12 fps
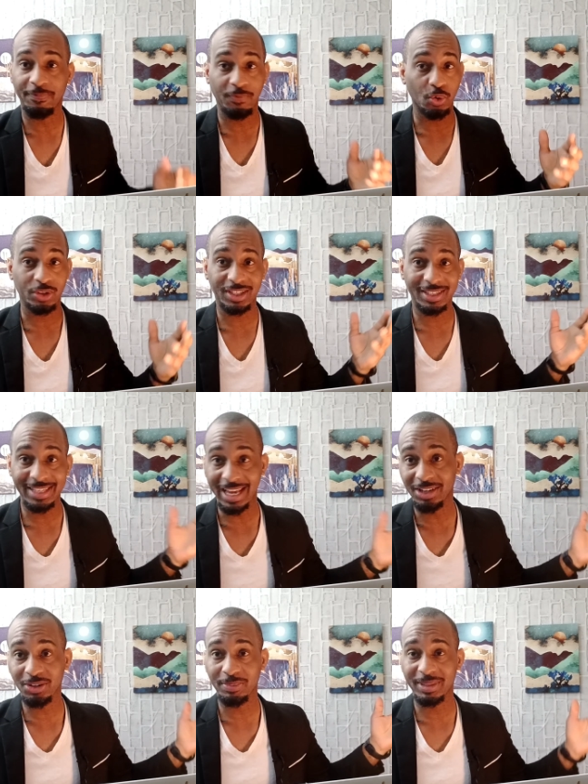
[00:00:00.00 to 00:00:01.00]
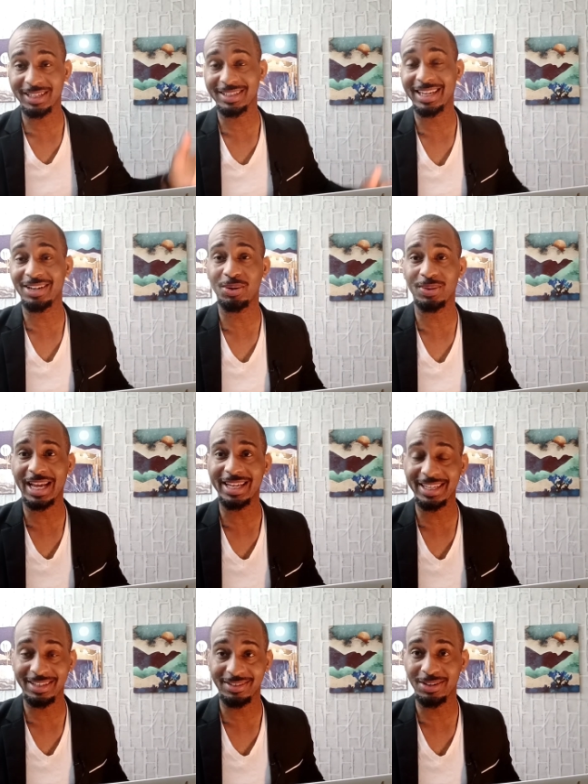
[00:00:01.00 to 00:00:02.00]
for Stellar because they don't
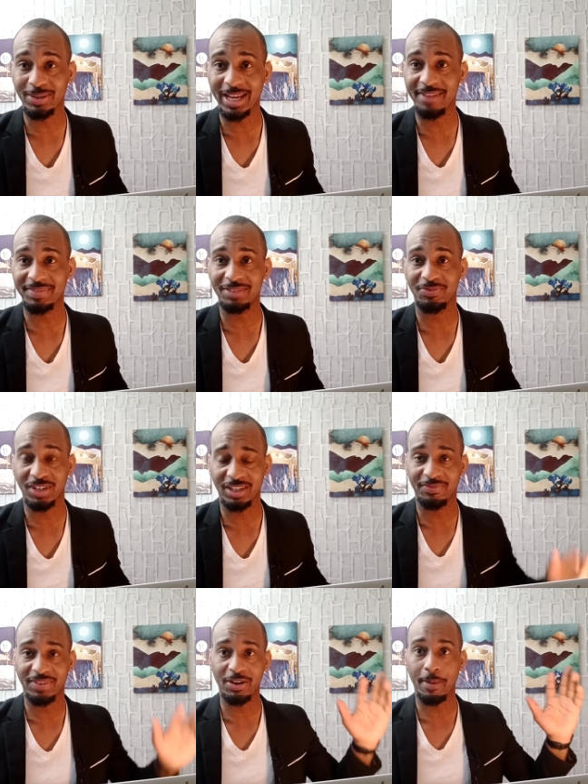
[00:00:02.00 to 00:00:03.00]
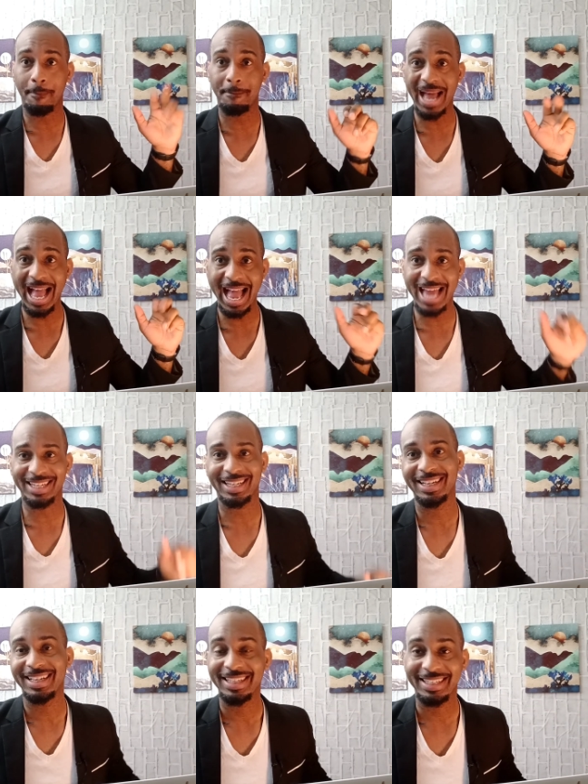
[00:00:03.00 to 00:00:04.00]
like it. You know, they have these ver- very bad
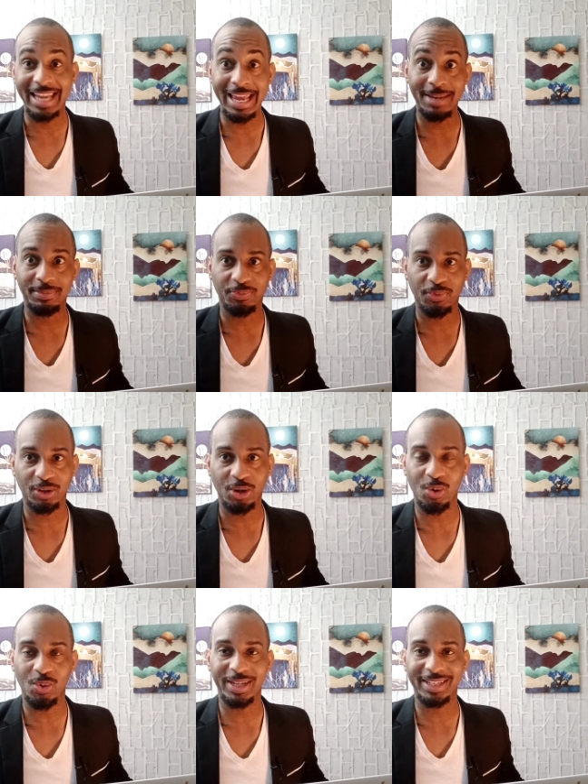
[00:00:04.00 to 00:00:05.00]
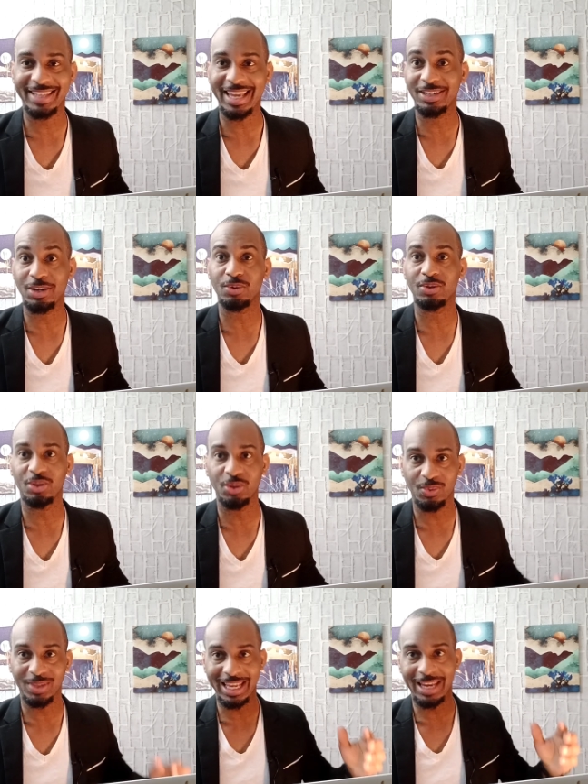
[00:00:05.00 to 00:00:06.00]
names for coins that don't do
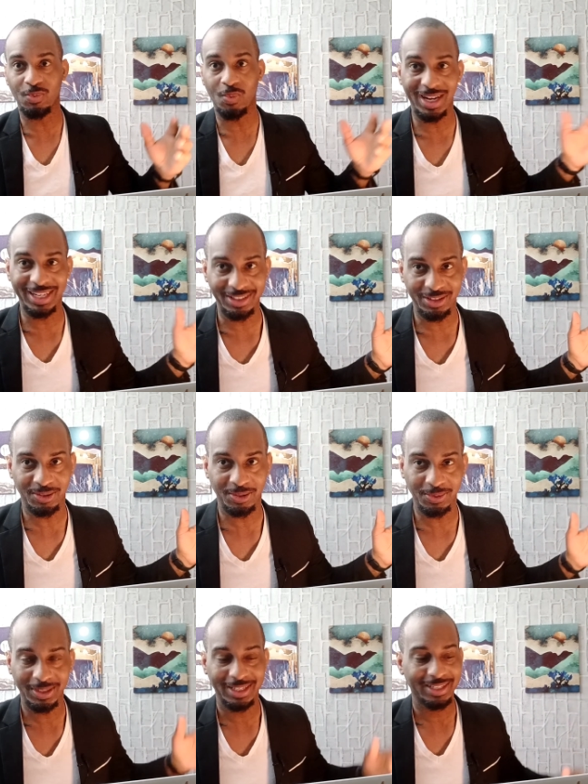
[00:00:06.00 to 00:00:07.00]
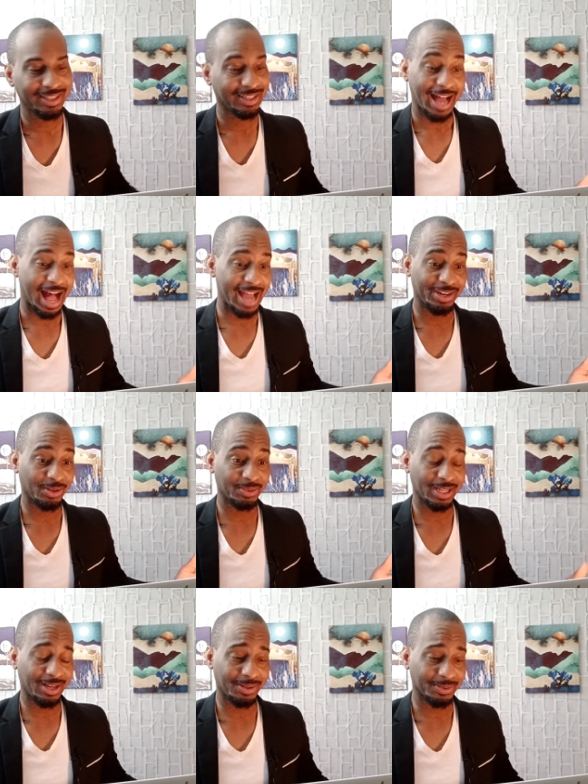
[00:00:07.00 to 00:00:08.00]
what they want it to do. I don't
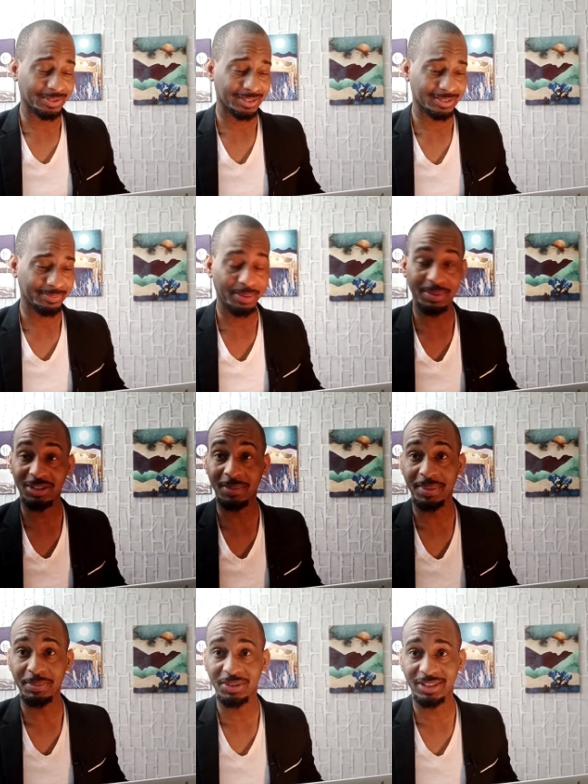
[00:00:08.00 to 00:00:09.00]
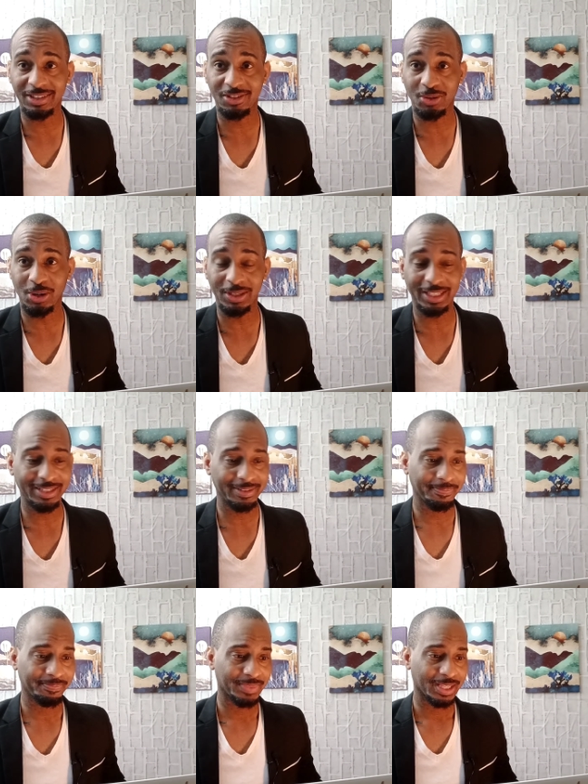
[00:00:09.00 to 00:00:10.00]
know. Maybe some people are just trolling,
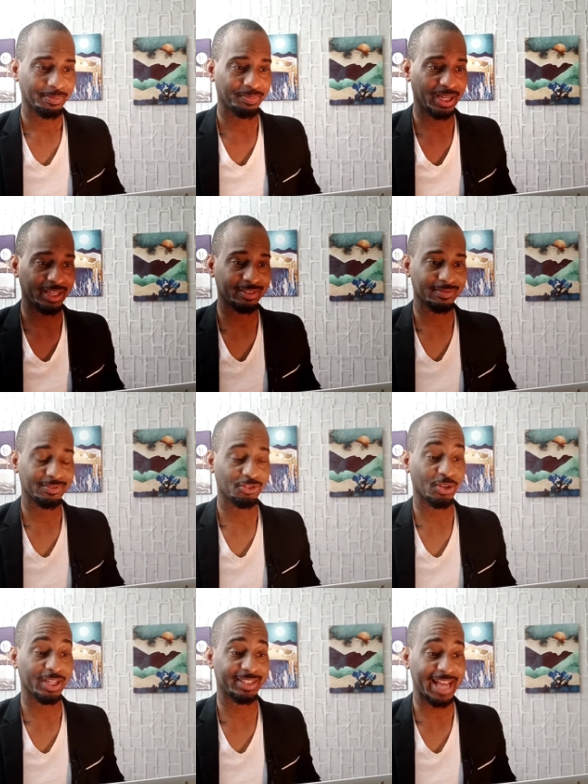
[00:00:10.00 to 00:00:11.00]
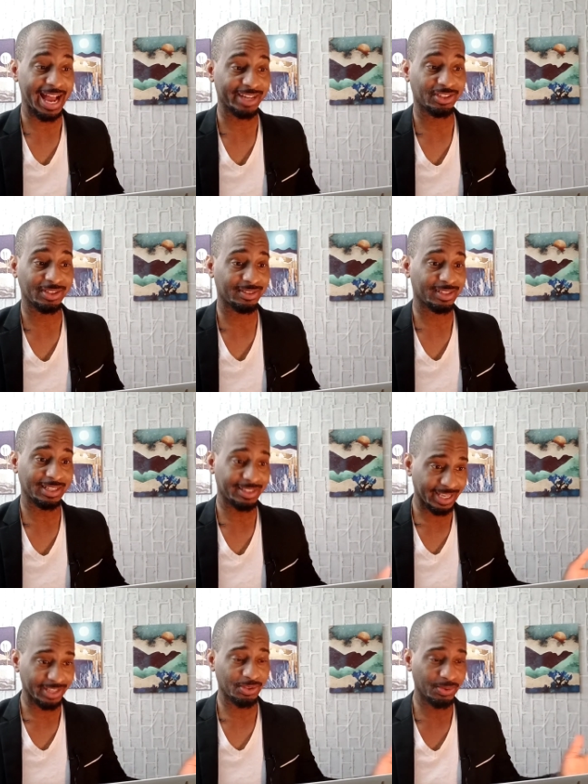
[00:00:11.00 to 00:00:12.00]
but transactions
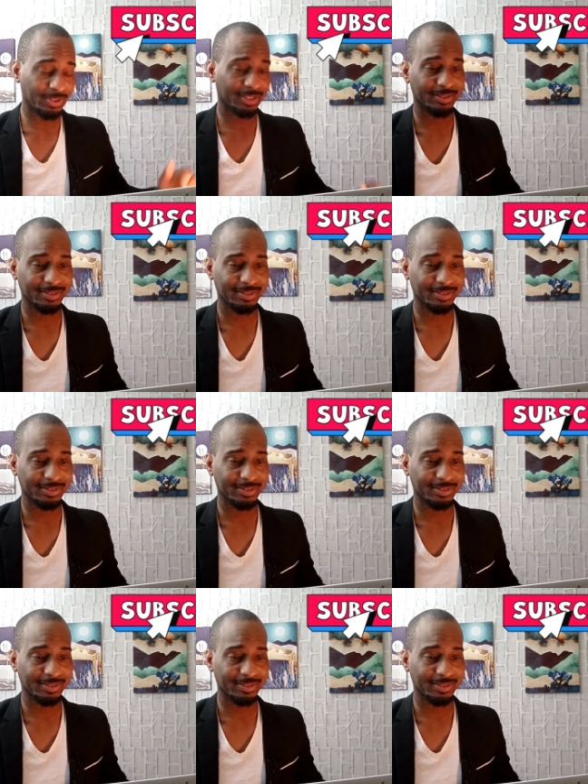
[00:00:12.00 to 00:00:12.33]
continued